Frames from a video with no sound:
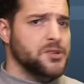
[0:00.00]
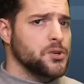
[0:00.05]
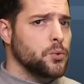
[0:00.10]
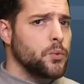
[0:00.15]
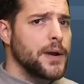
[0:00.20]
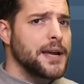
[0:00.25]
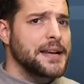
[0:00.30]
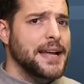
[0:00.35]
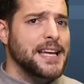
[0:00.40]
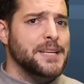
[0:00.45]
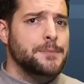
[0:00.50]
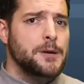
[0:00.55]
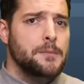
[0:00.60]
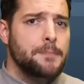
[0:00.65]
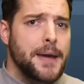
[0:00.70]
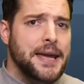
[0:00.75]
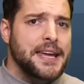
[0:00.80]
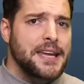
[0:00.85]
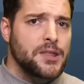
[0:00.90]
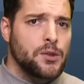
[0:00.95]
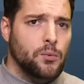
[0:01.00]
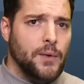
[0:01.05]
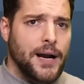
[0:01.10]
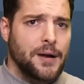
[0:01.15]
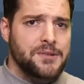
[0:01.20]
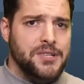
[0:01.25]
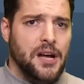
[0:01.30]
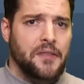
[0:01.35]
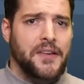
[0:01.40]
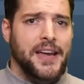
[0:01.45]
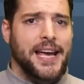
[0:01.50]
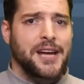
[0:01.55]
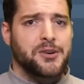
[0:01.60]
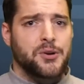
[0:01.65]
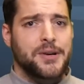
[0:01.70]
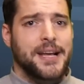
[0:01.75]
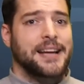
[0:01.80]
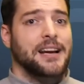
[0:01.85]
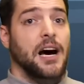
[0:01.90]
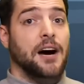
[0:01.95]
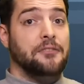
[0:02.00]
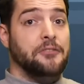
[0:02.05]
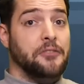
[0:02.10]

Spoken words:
A tweet has been making the rounds on the internet